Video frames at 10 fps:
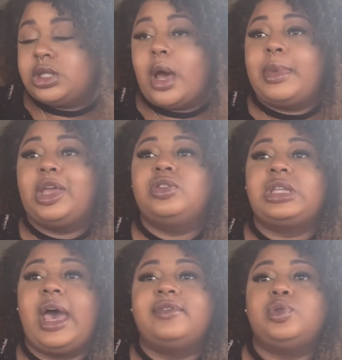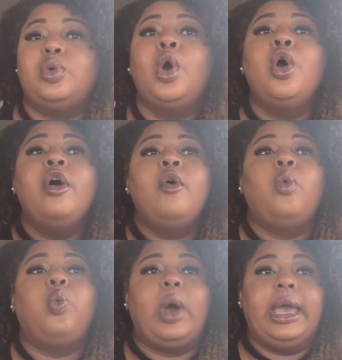So I'm not used to have to
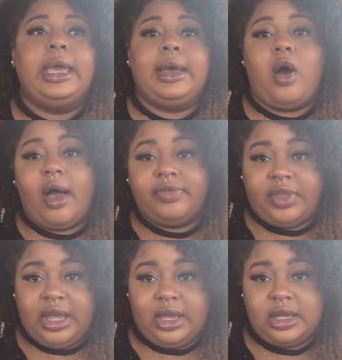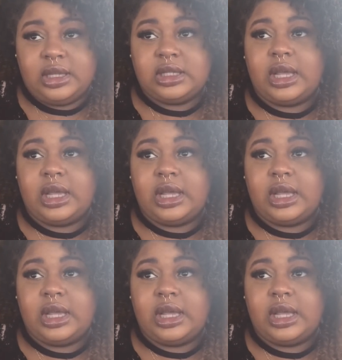wait on things.